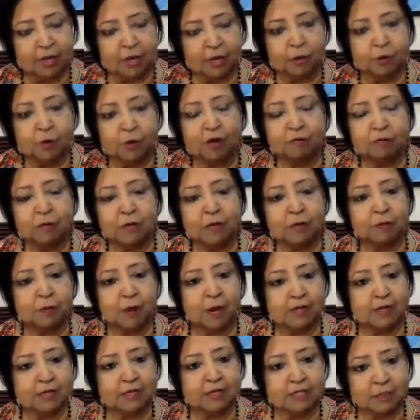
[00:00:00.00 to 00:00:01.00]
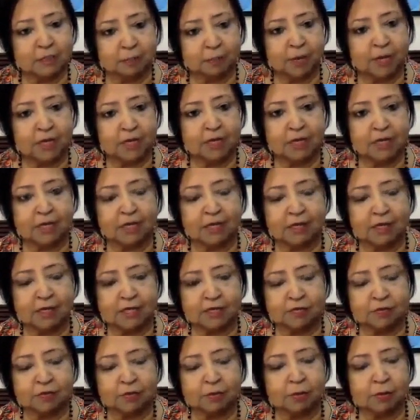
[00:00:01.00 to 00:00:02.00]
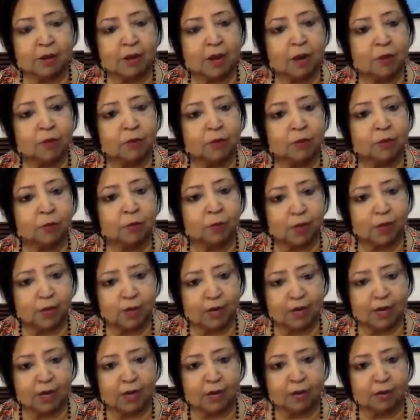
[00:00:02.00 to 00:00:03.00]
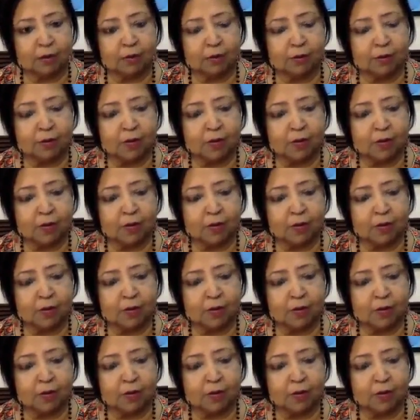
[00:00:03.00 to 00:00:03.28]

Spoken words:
who have been participating in this from around the world now